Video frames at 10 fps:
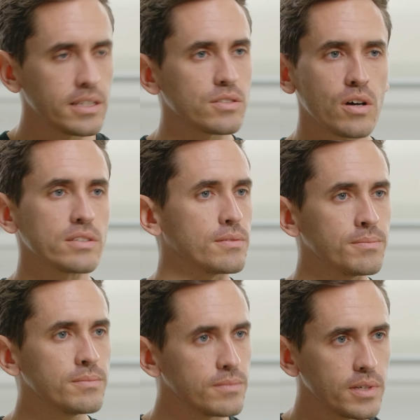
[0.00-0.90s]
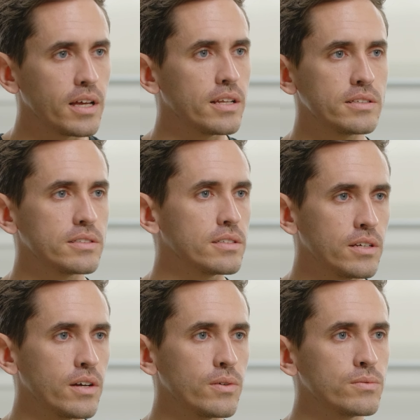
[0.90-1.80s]
that's awesome mm -hmm. and,
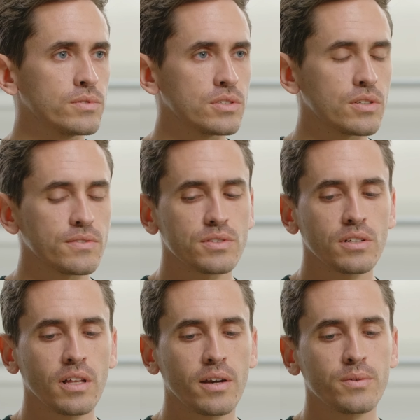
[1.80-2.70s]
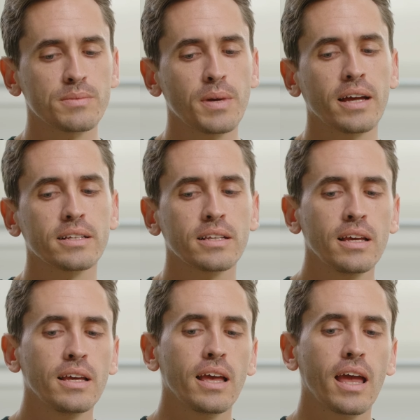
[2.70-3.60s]
you know, deserves a lot of respect.
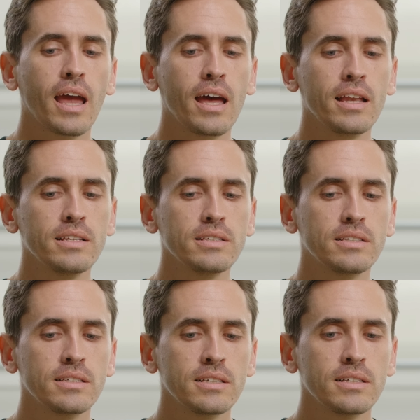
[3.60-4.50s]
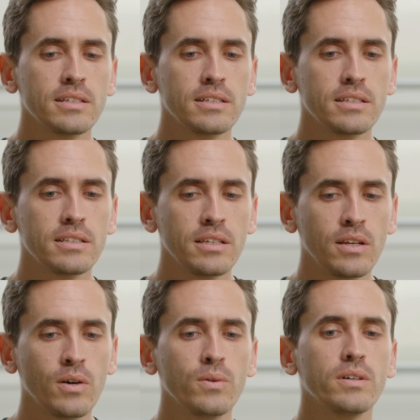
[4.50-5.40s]
And,
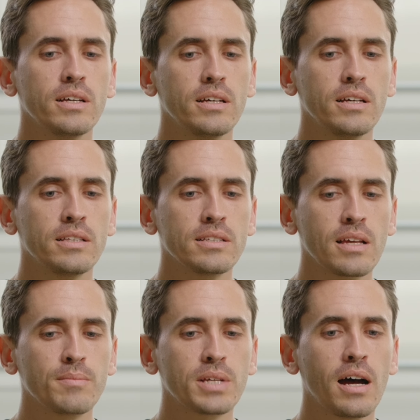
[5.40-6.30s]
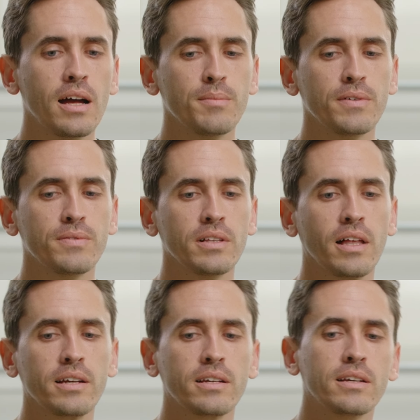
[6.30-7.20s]
you know, at the same time, I
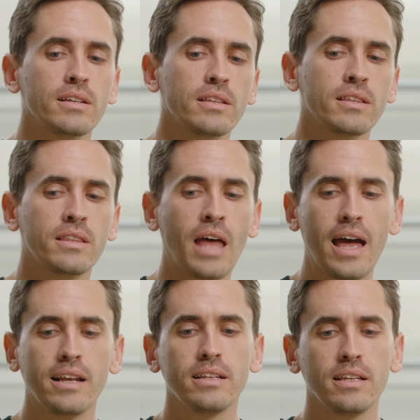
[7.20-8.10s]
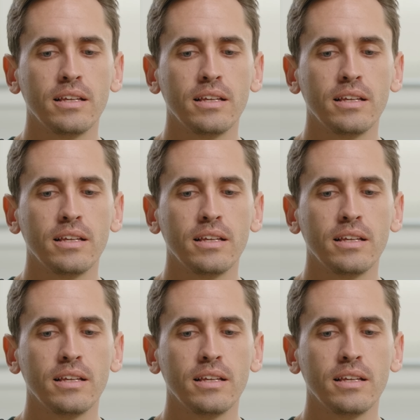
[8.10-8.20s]
feel like that